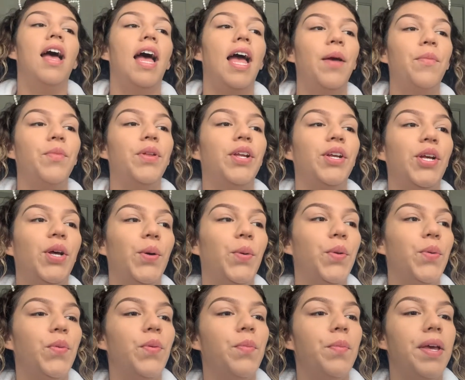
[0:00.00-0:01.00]
I'm gonna go in
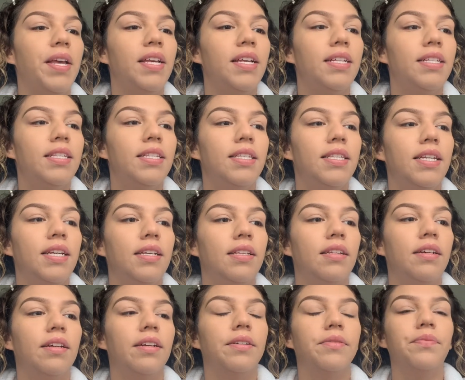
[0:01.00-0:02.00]
with my
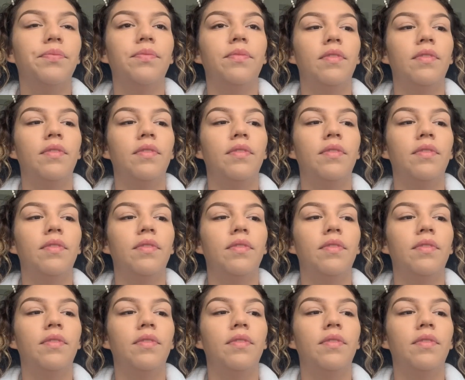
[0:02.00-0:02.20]
concealer,